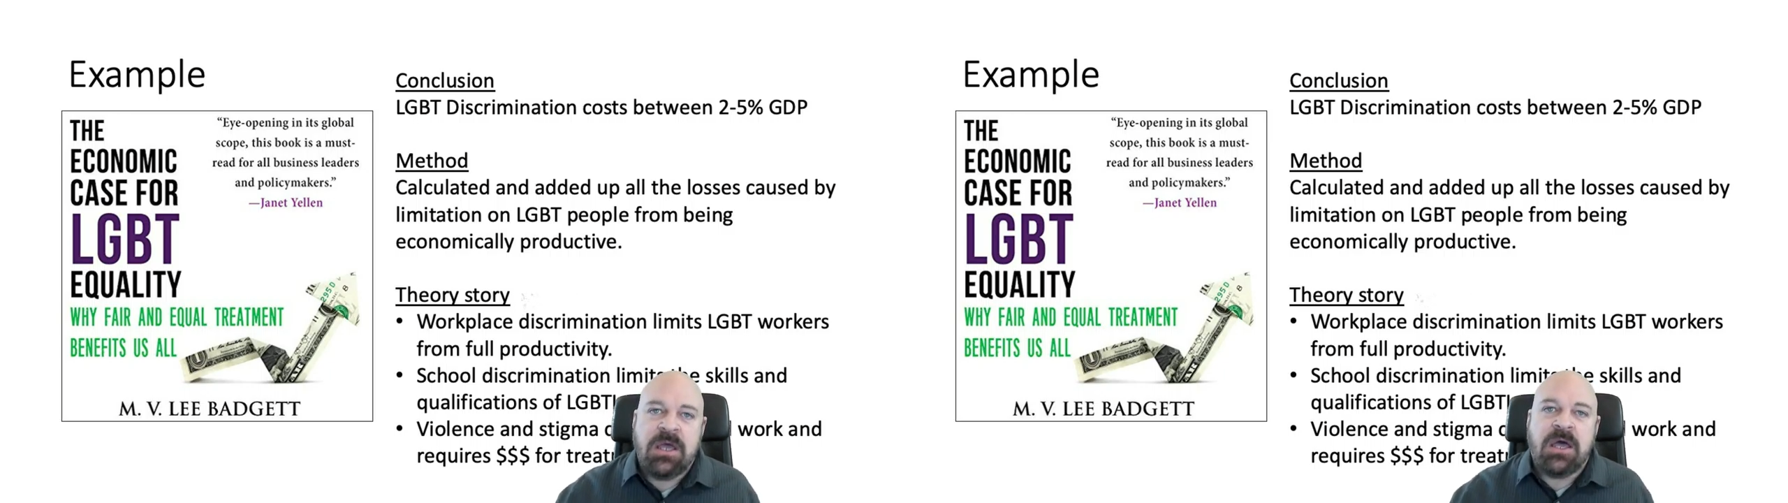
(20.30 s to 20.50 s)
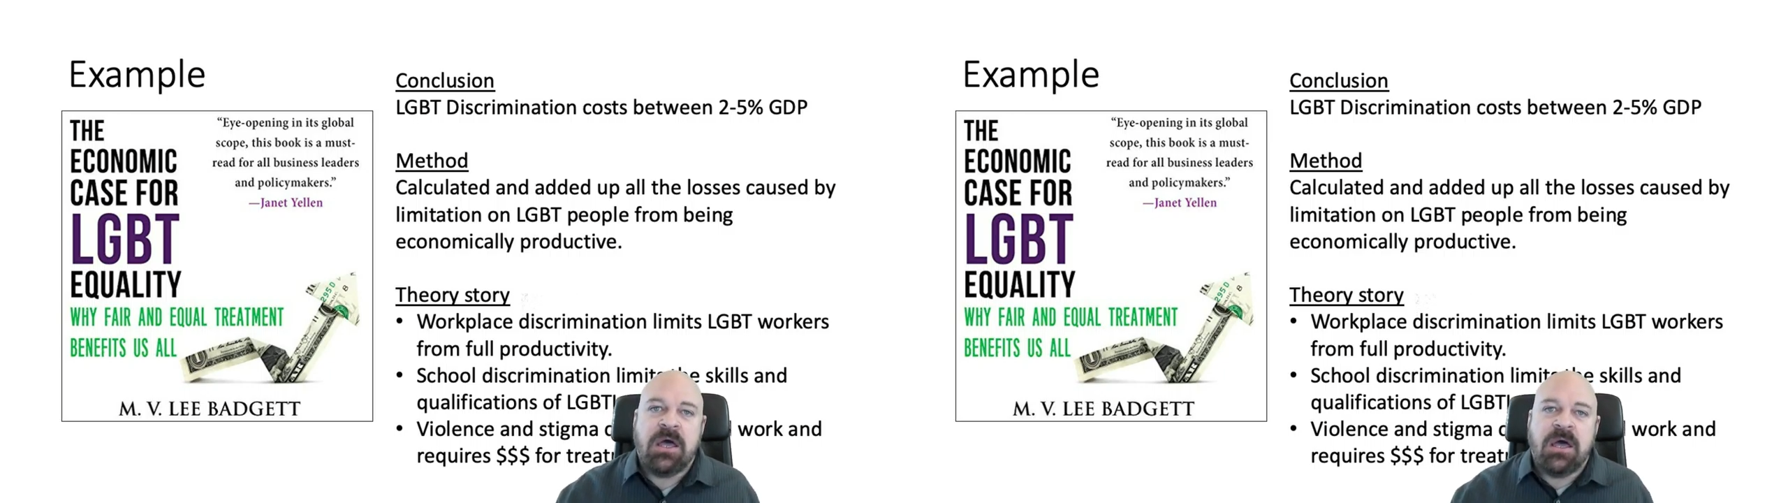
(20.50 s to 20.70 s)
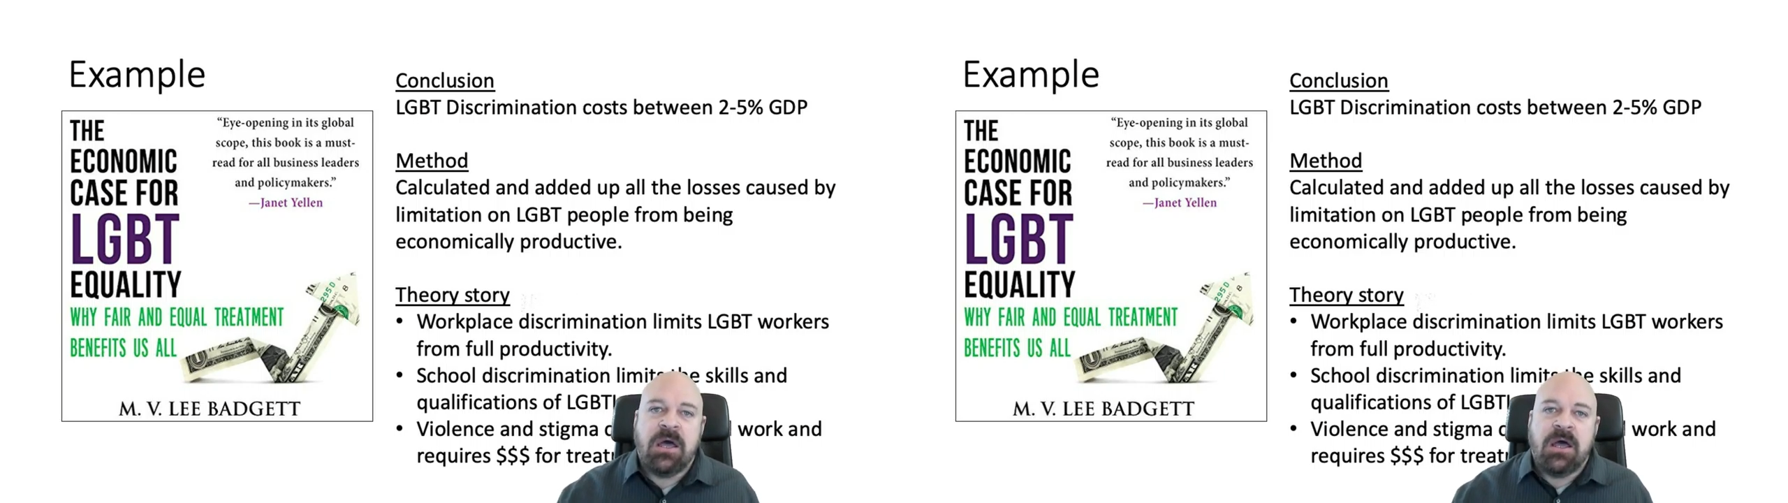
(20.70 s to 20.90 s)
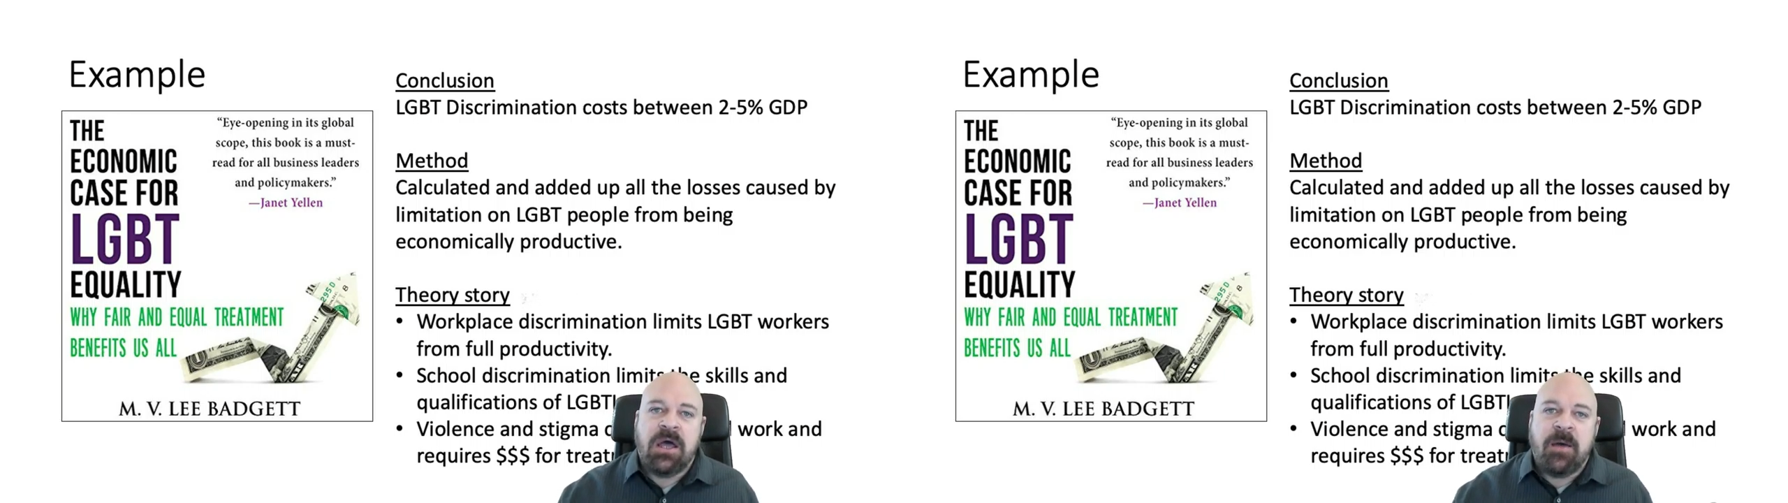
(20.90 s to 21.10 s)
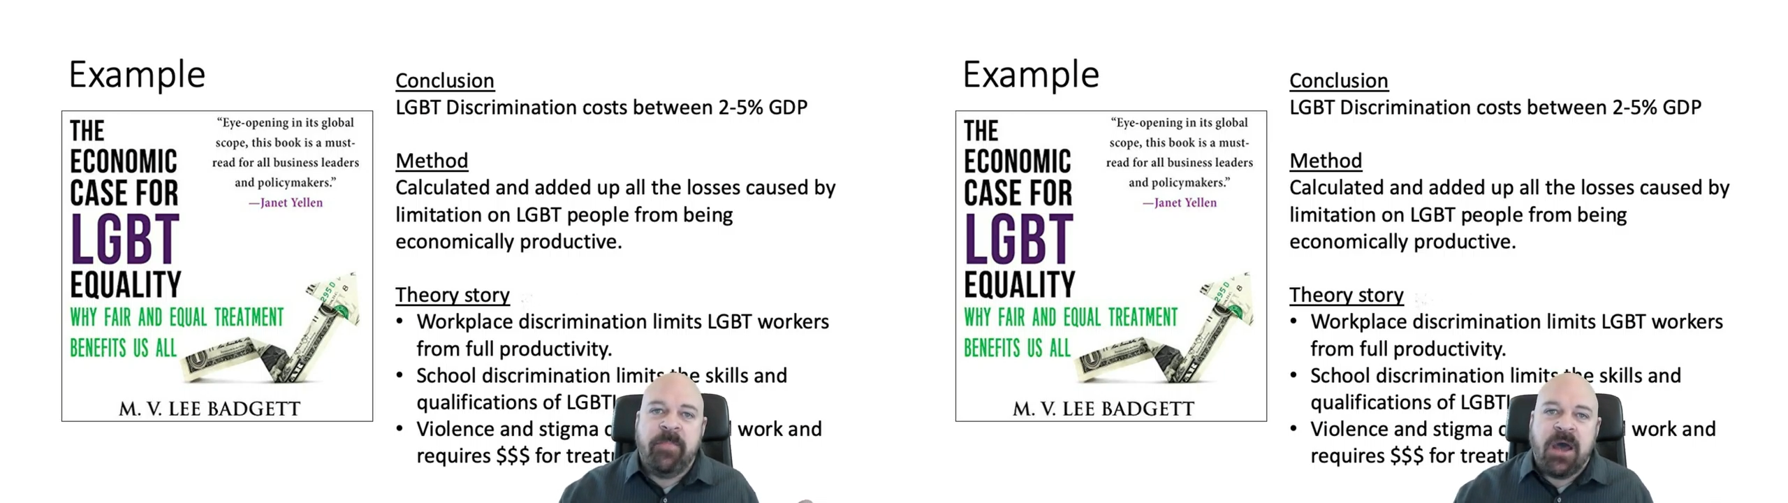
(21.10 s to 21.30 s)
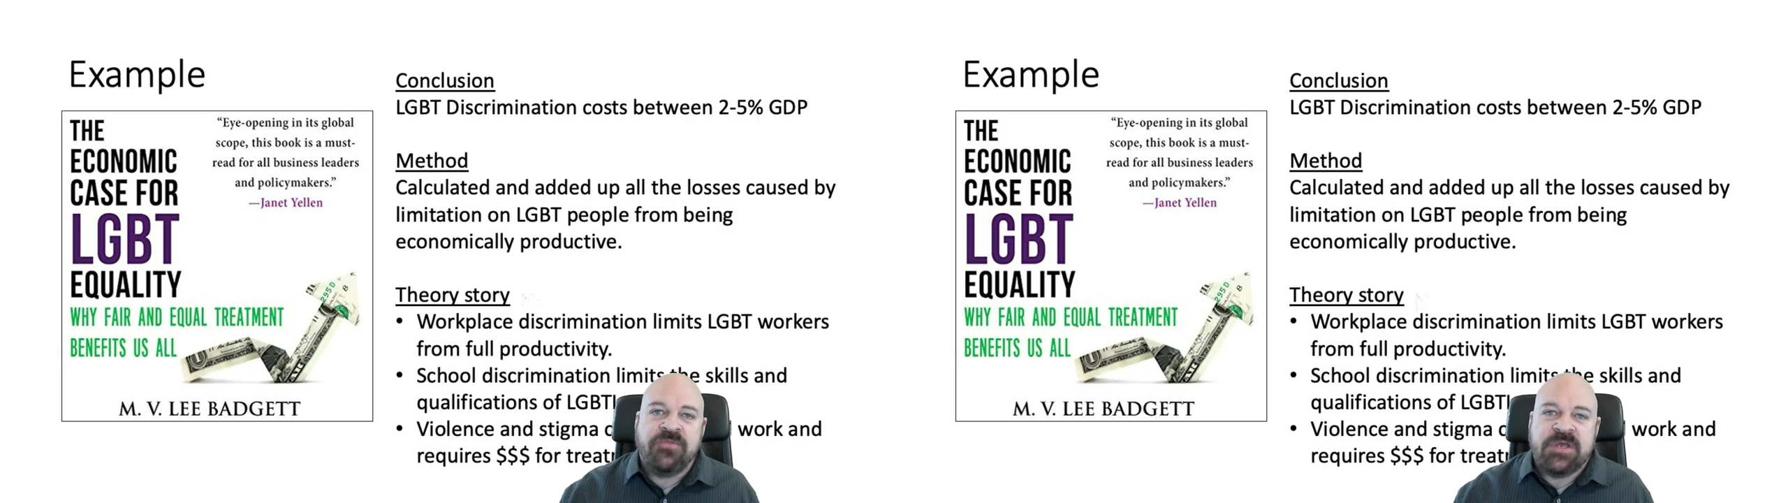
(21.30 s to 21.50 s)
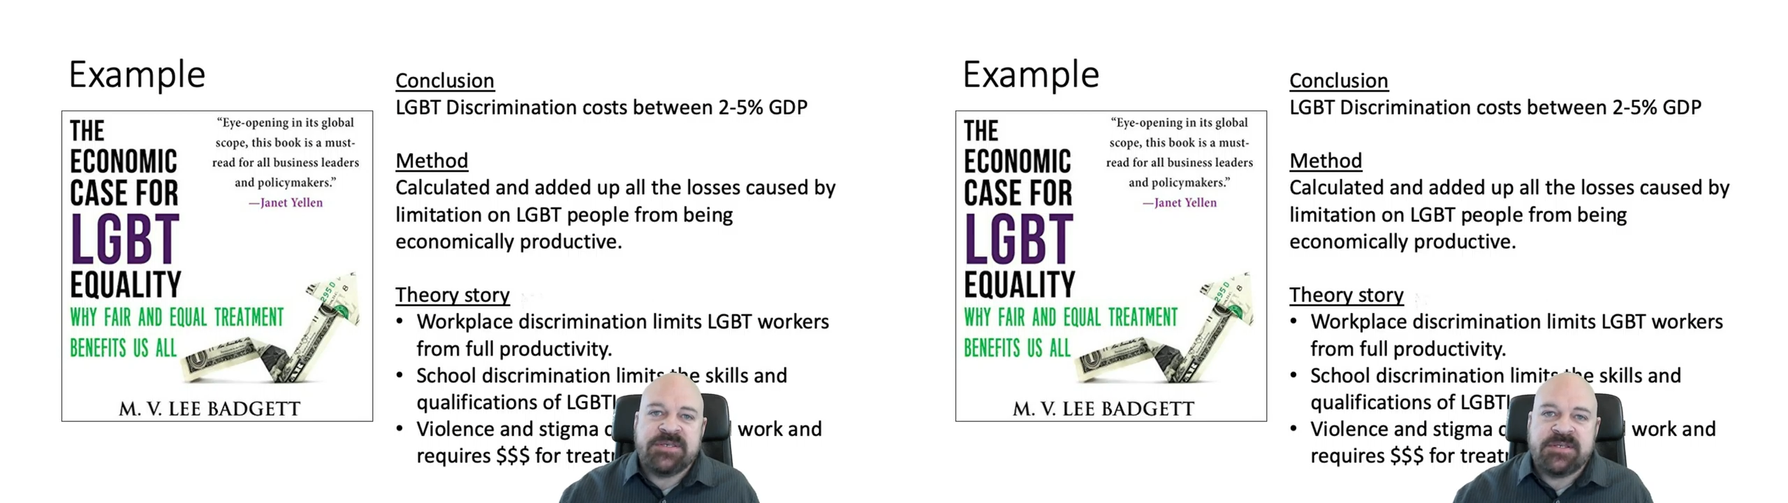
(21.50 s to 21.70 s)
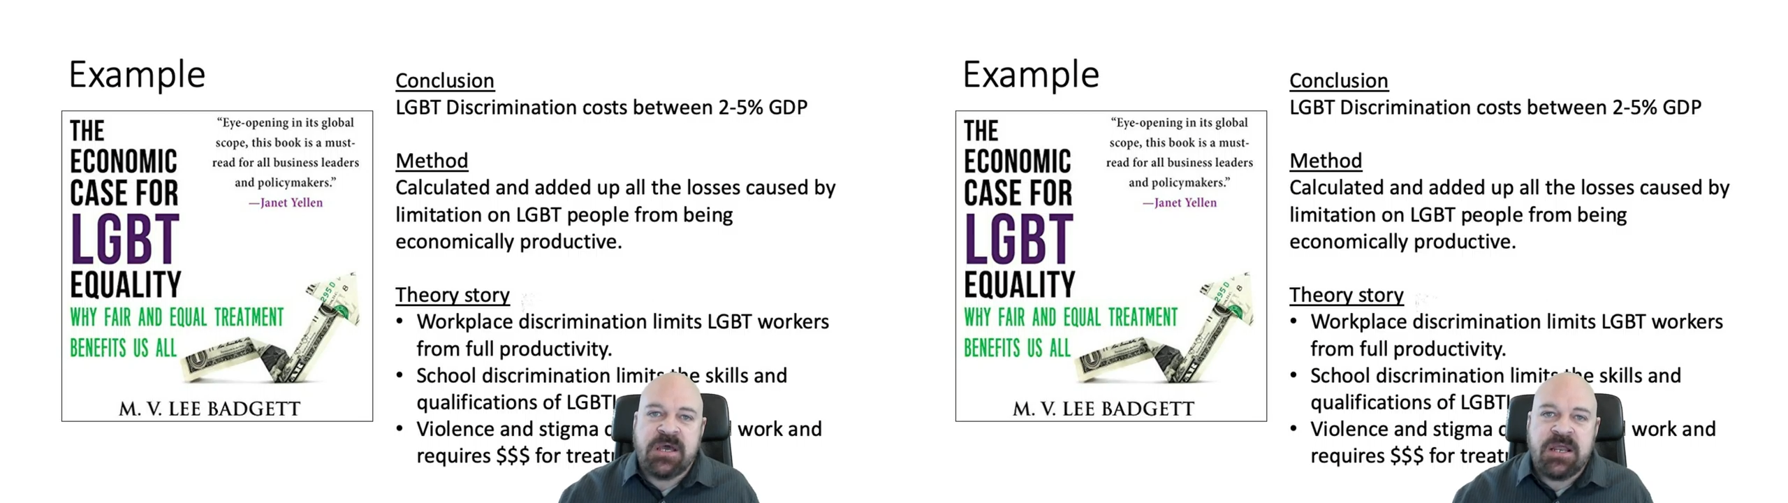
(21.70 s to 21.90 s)
Uh, about this
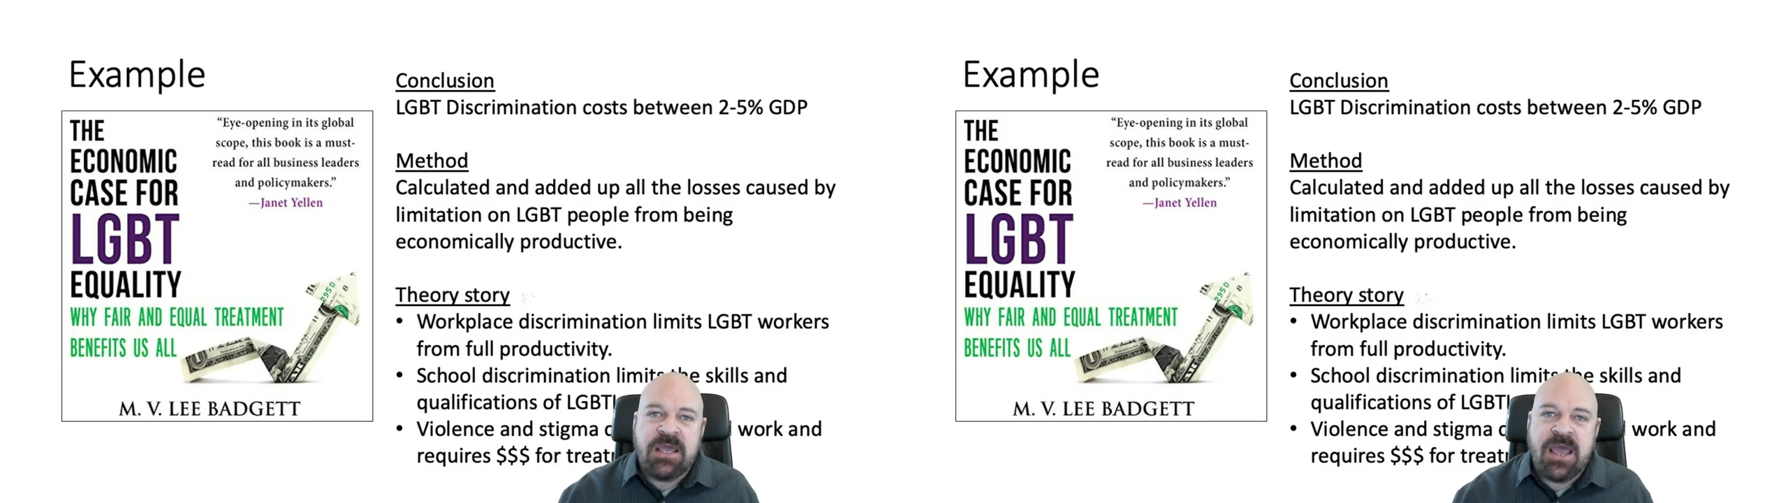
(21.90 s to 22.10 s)
study,